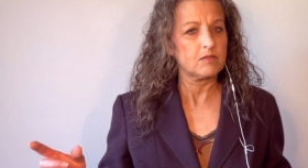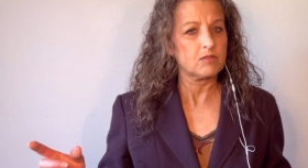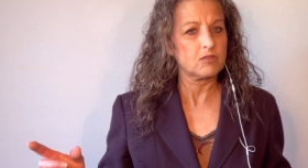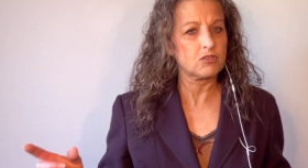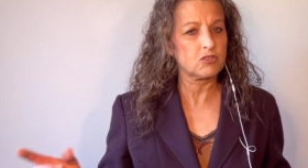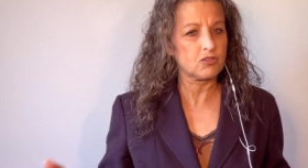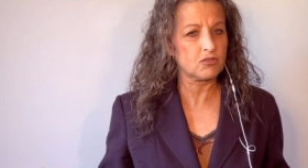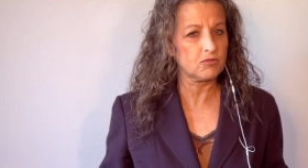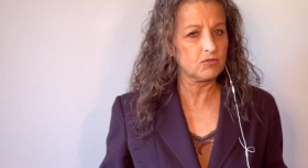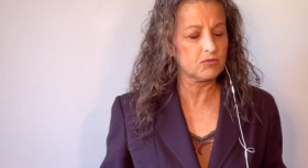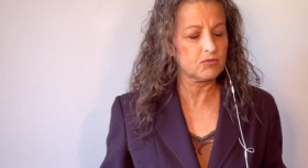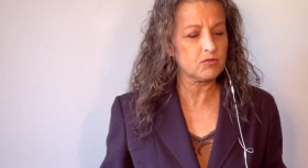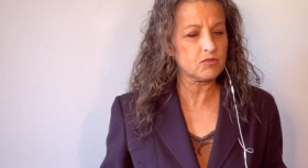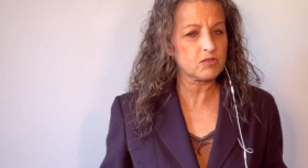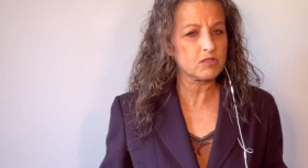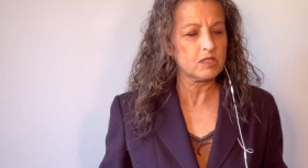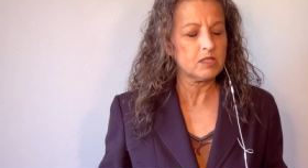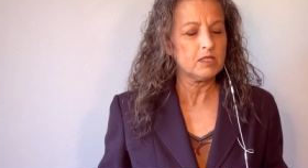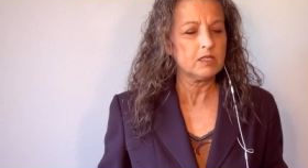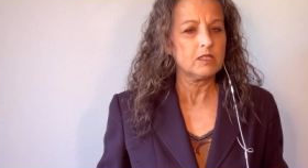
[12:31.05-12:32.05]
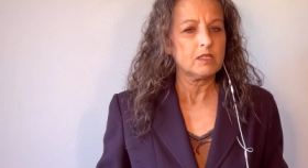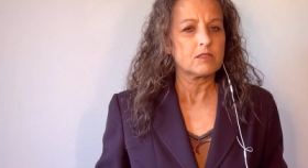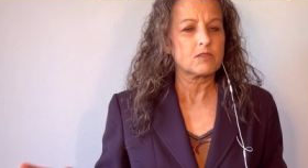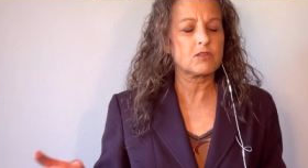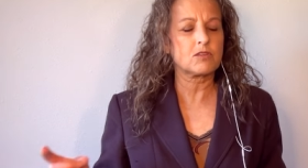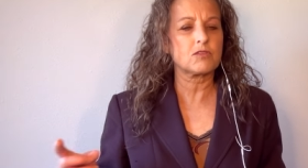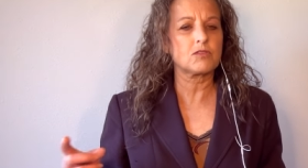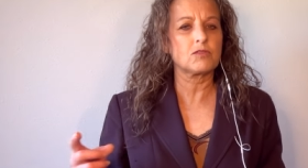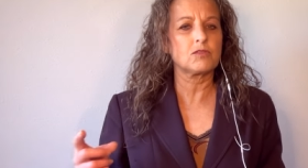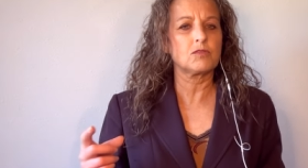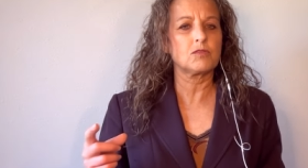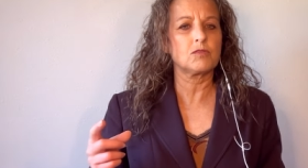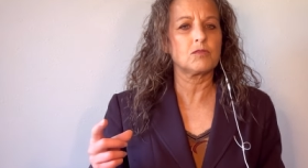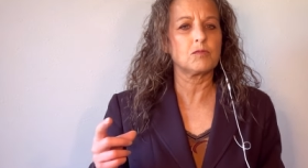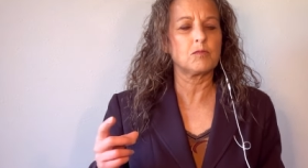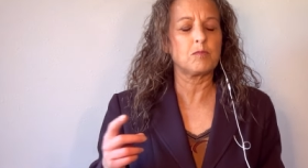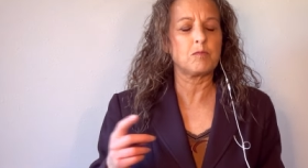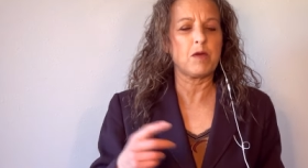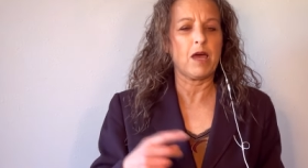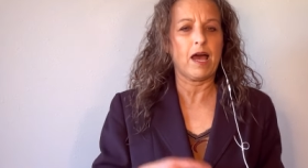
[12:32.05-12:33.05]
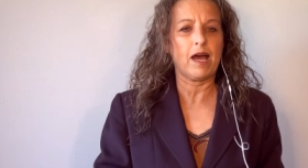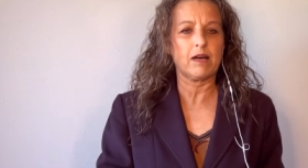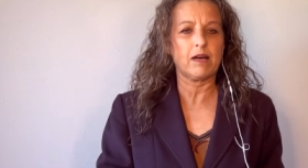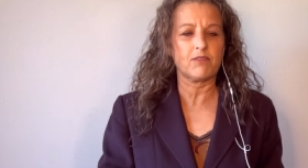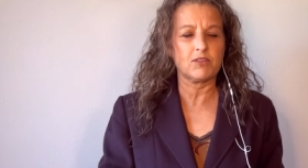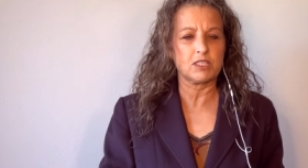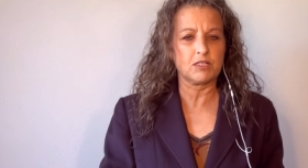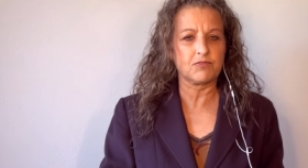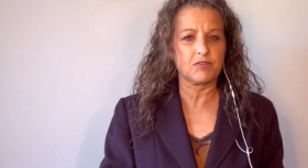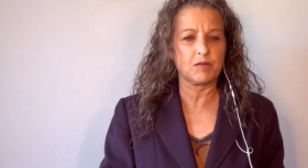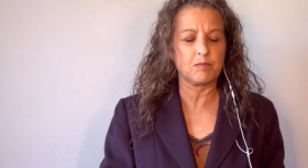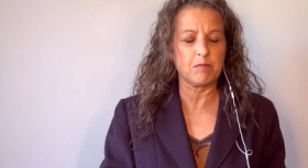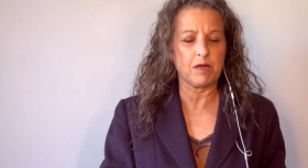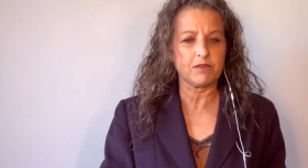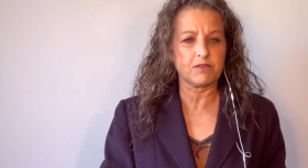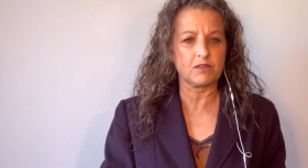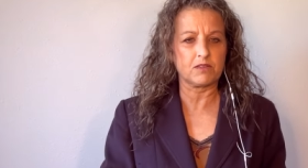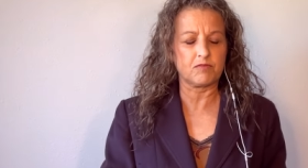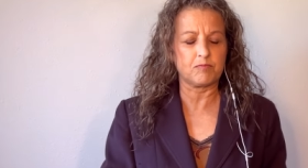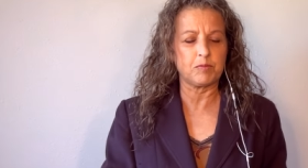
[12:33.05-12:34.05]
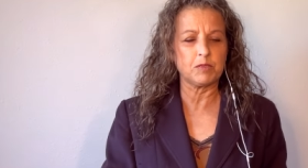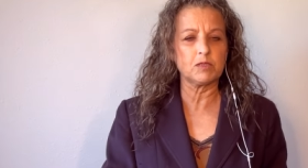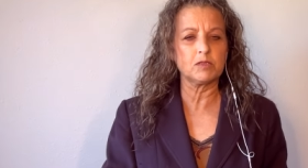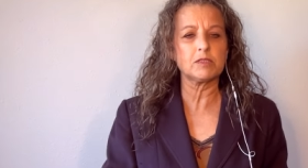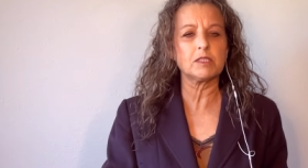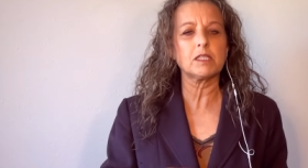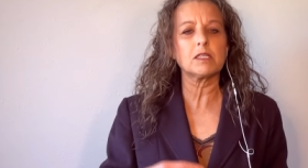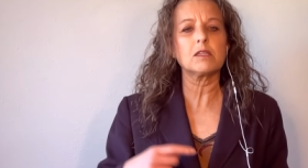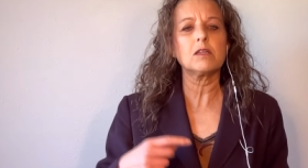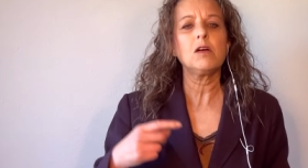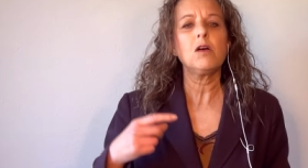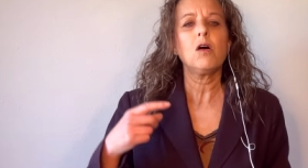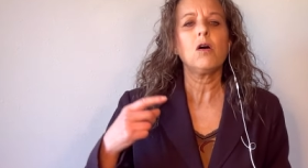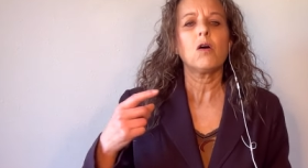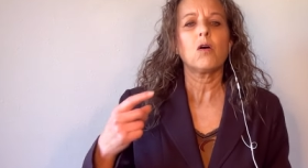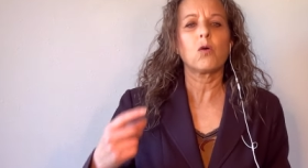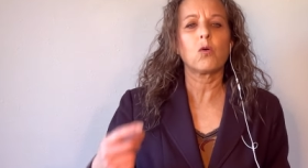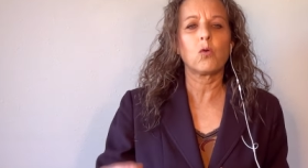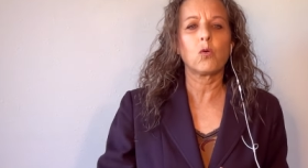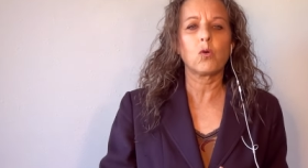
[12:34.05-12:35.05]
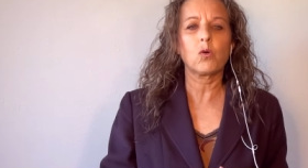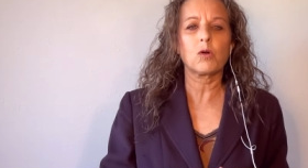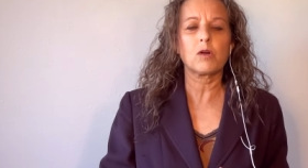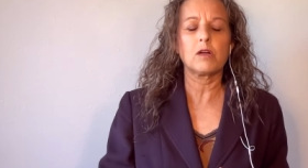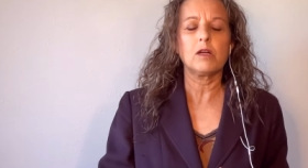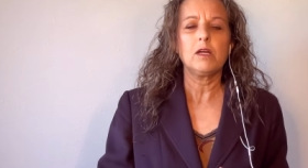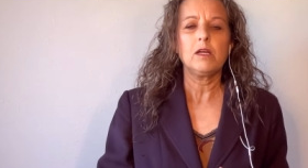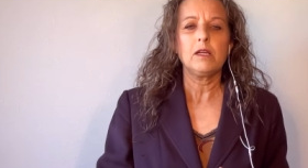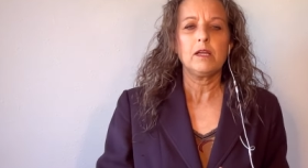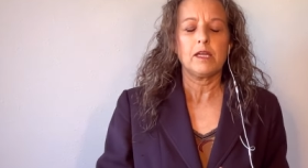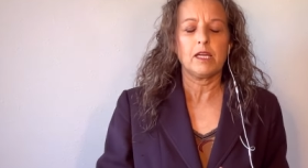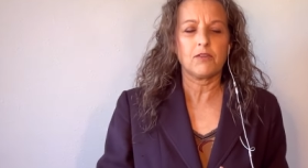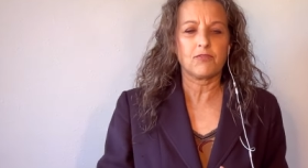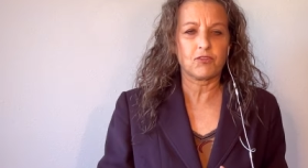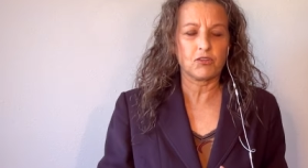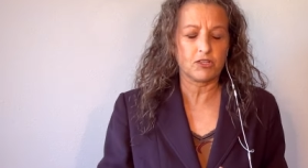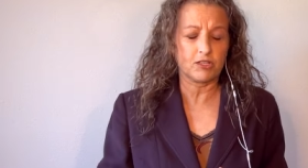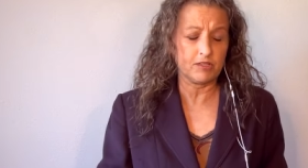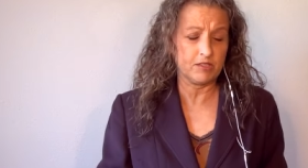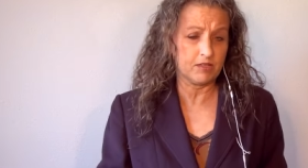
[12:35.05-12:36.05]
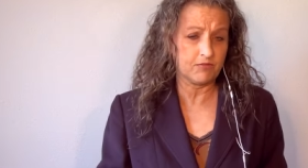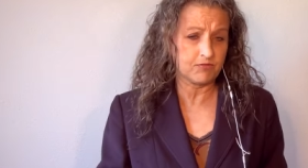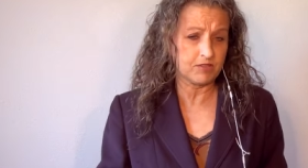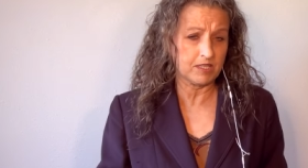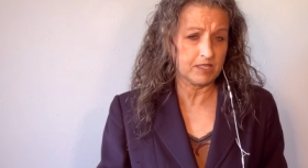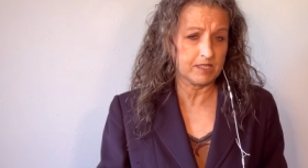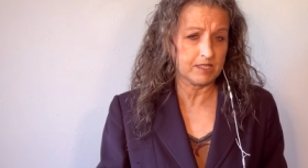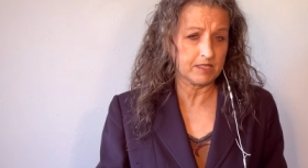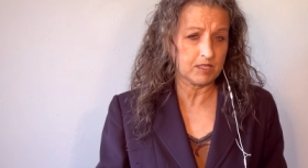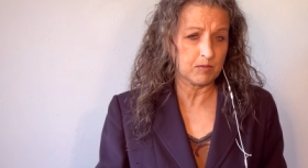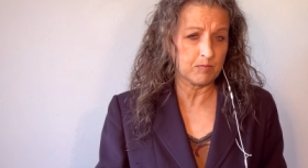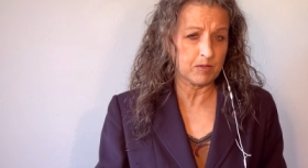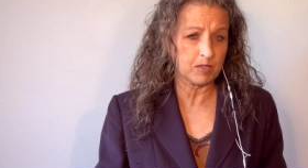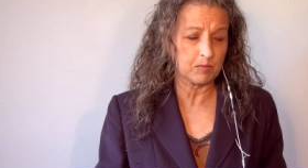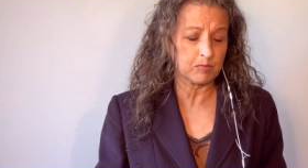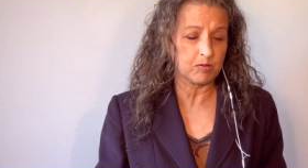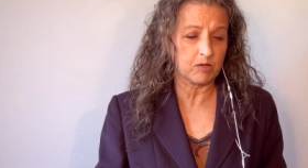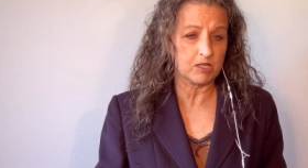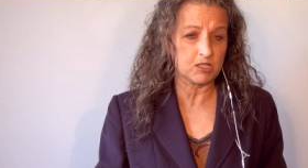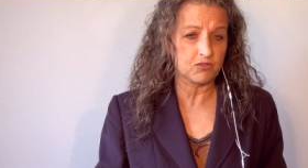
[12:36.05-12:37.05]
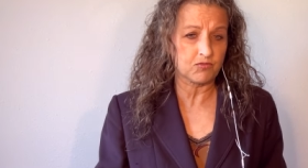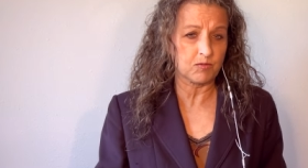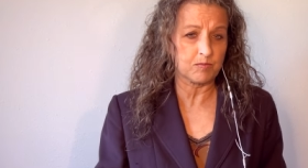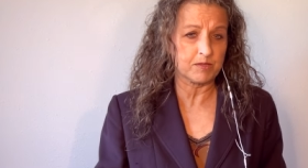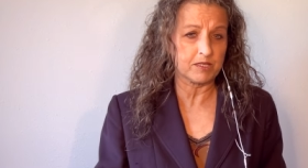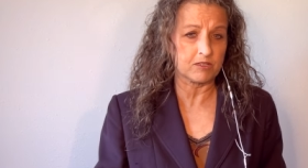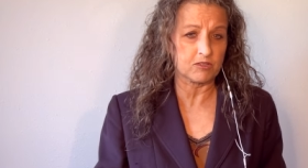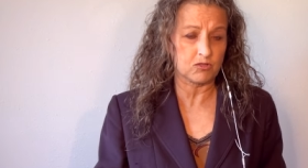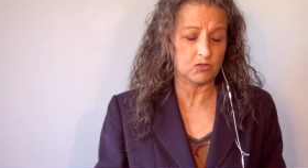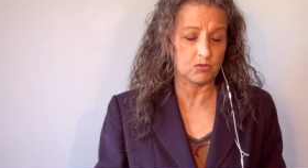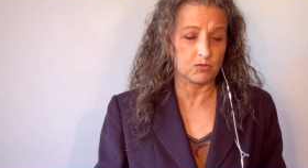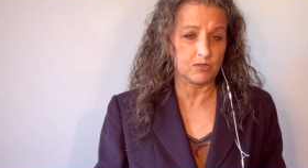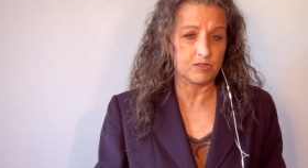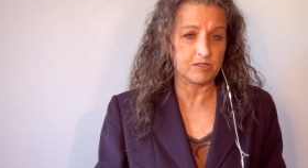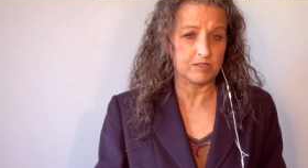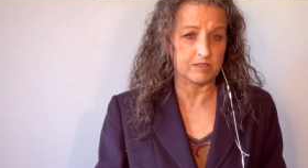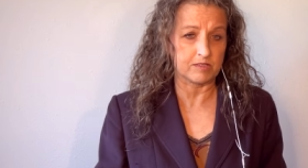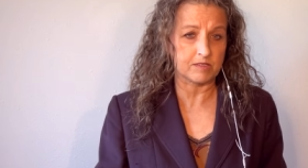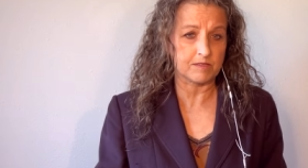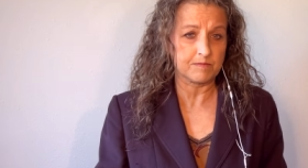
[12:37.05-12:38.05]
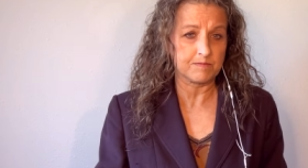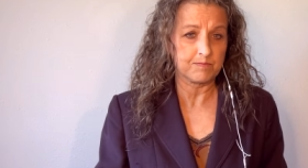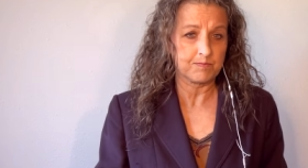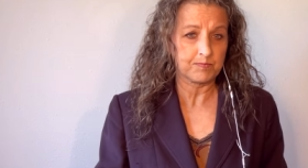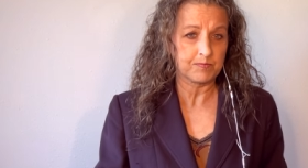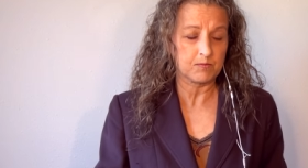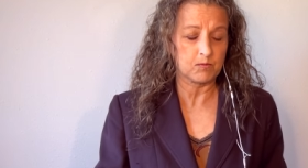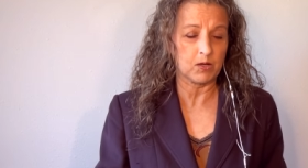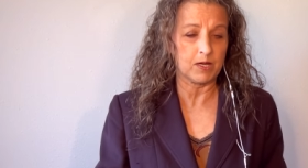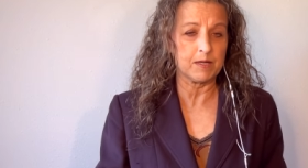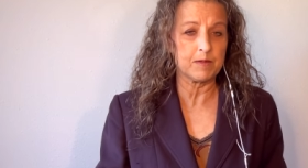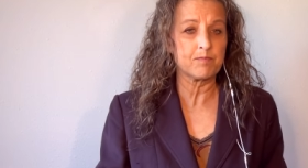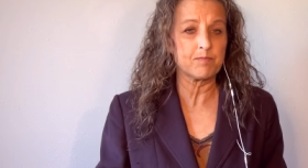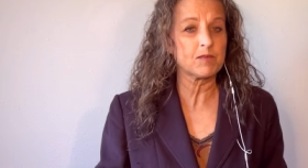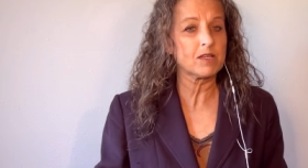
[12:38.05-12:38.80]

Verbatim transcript: choose to have a different method of building, or if they can get a better price from their sources, right?